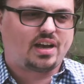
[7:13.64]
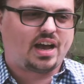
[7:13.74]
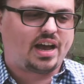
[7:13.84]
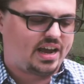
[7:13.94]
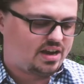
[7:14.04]

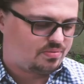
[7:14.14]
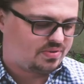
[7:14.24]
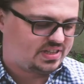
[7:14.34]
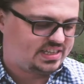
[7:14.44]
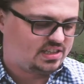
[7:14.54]
I
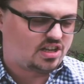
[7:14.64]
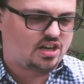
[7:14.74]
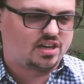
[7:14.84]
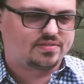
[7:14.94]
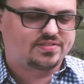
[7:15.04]
really
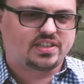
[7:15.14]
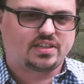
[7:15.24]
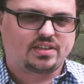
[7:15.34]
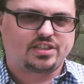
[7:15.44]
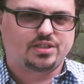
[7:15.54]
loved
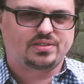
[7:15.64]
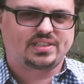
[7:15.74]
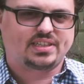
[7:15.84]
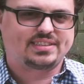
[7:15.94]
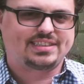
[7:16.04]

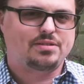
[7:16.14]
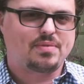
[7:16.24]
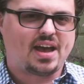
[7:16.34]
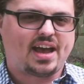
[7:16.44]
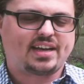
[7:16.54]
using
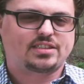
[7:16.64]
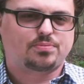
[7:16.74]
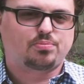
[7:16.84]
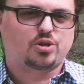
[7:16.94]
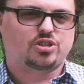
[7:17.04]
TMax
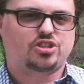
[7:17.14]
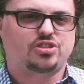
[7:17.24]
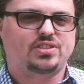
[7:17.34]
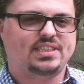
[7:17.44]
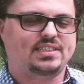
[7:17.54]
pushed
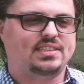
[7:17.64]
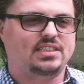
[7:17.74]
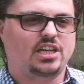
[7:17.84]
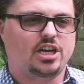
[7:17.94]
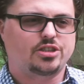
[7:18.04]
to
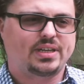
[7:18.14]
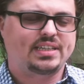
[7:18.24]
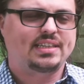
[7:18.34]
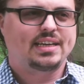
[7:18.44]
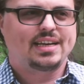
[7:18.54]

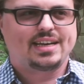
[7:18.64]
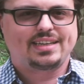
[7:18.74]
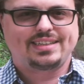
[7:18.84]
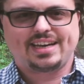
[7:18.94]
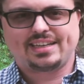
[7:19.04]
1600,
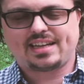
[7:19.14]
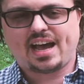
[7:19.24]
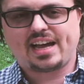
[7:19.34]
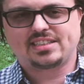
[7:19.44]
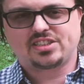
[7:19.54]
yet
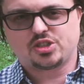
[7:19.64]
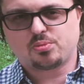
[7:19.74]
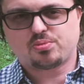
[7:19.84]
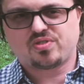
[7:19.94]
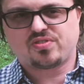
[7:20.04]
I still
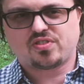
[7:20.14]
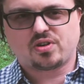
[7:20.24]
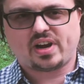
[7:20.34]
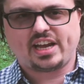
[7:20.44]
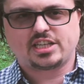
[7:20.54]

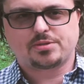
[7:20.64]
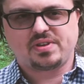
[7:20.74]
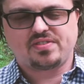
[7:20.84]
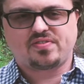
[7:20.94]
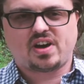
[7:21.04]
prefer
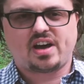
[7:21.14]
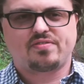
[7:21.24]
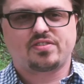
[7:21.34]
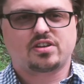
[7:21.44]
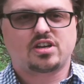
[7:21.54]
HP5
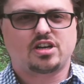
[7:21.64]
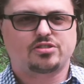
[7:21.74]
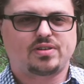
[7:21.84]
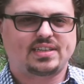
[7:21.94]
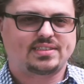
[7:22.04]
for the
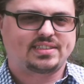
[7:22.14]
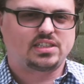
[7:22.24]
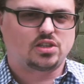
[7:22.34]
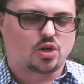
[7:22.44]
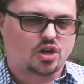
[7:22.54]
contrasty
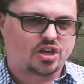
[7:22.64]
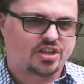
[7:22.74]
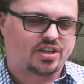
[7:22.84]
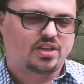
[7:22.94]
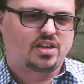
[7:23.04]
look,
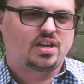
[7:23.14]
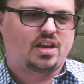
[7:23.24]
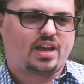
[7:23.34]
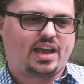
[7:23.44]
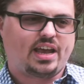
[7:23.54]

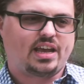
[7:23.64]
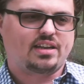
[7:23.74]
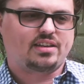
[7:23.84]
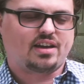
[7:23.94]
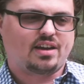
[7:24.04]

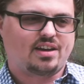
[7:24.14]
and